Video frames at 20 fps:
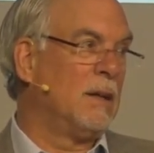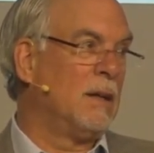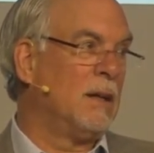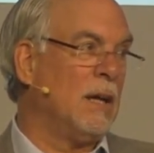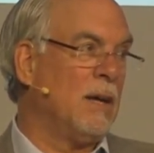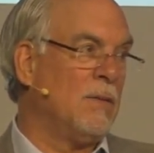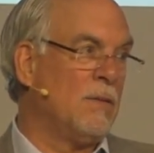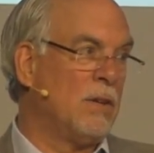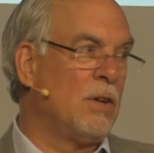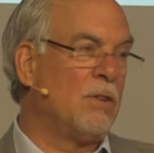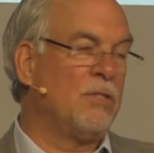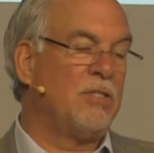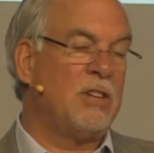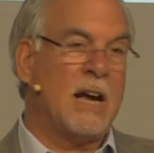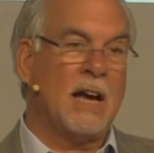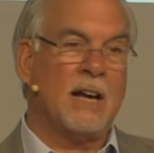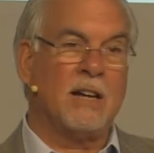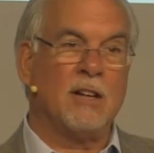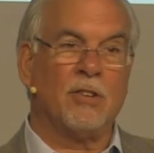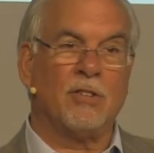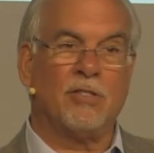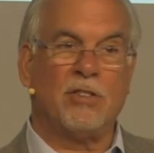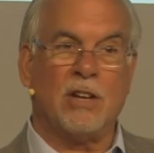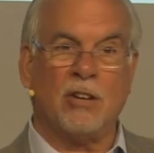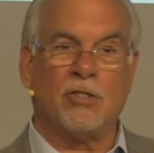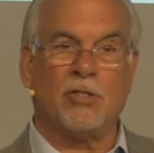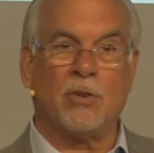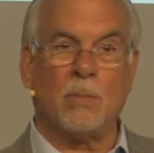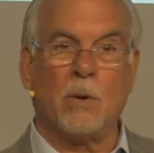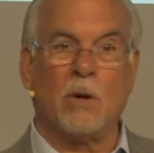Even though Daniel's
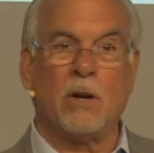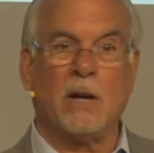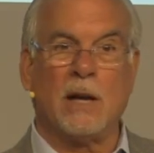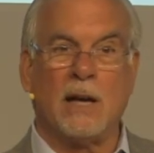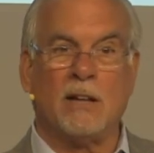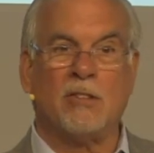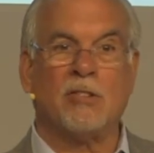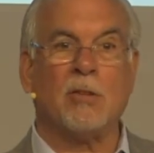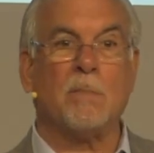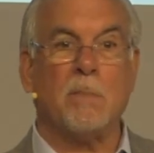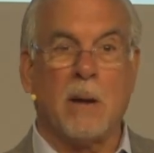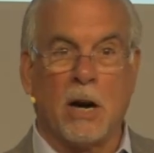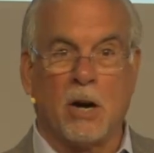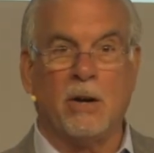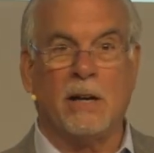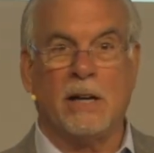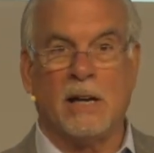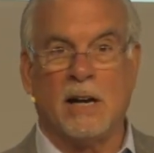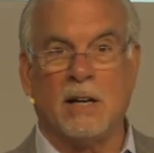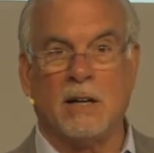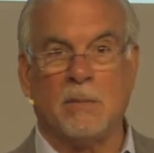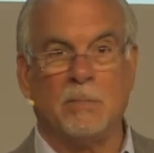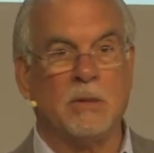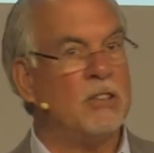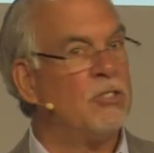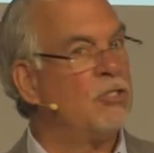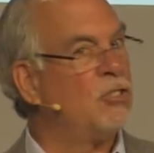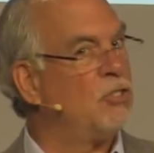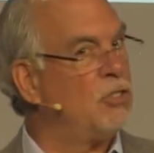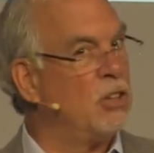testimony had some bearing on him,
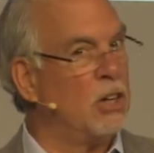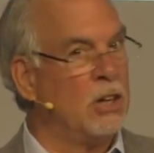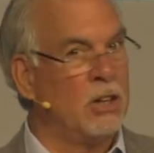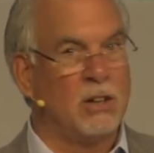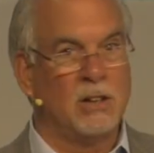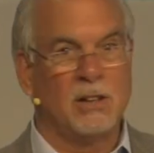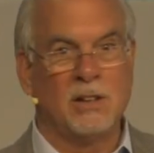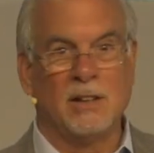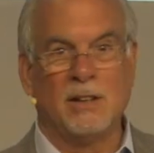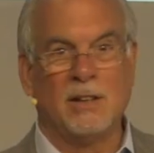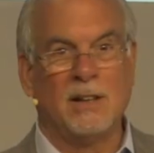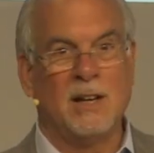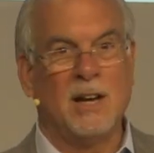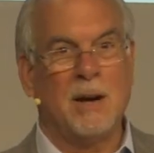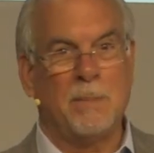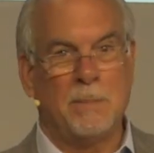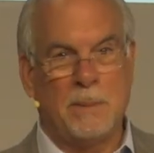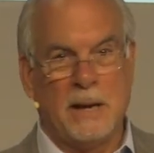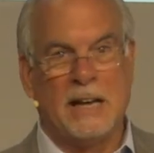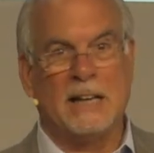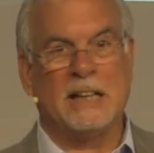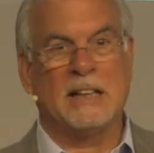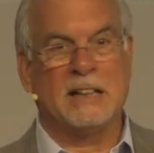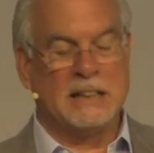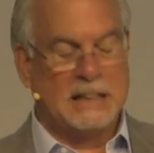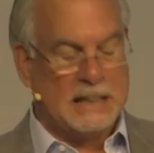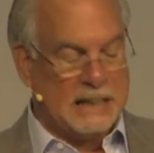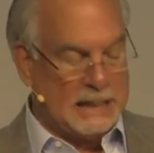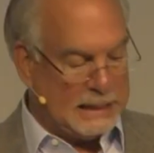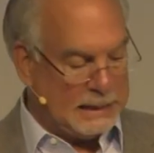he's still a
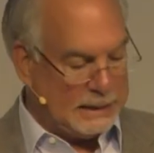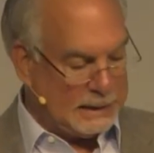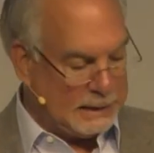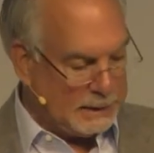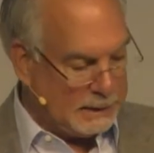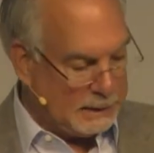pagan king.